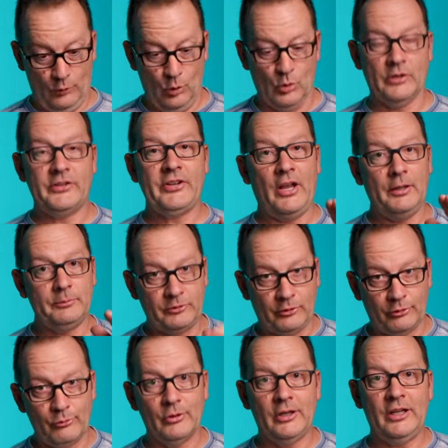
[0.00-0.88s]
four times
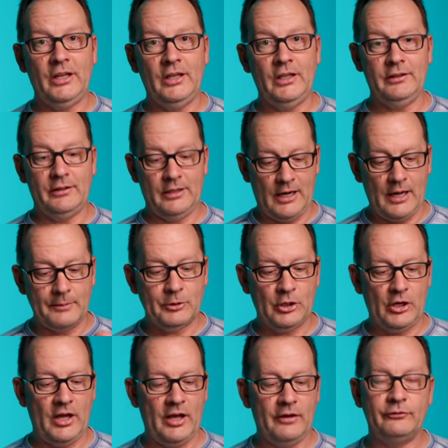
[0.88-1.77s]
three that I'm
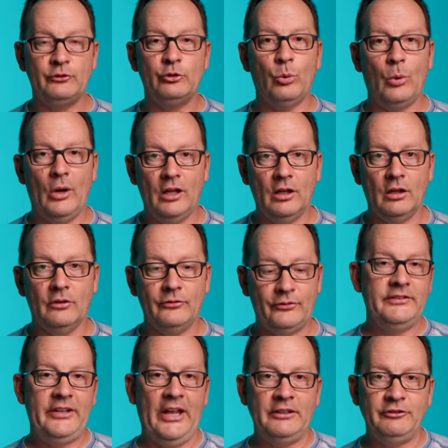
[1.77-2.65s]
going to have
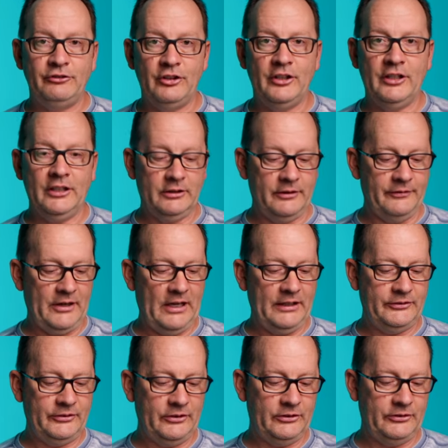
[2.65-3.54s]
12 tensioning
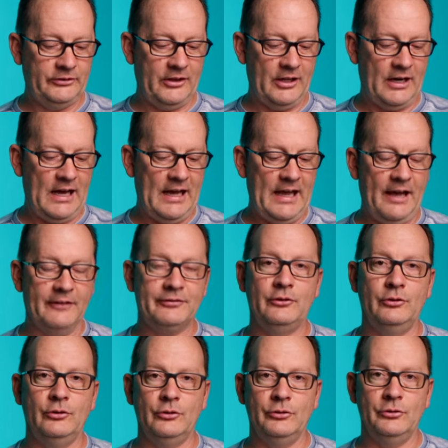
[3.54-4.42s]
devices that I have
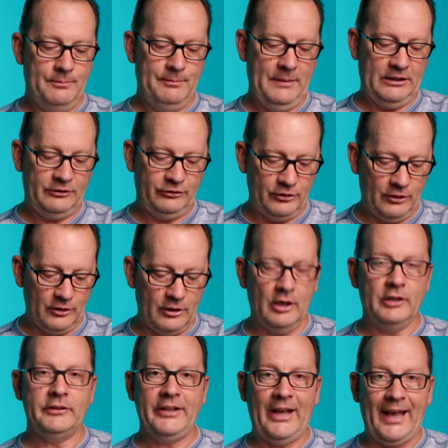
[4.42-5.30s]
to make sure
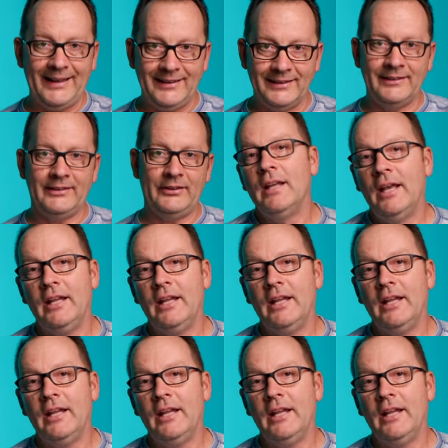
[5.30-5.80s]
are tightened.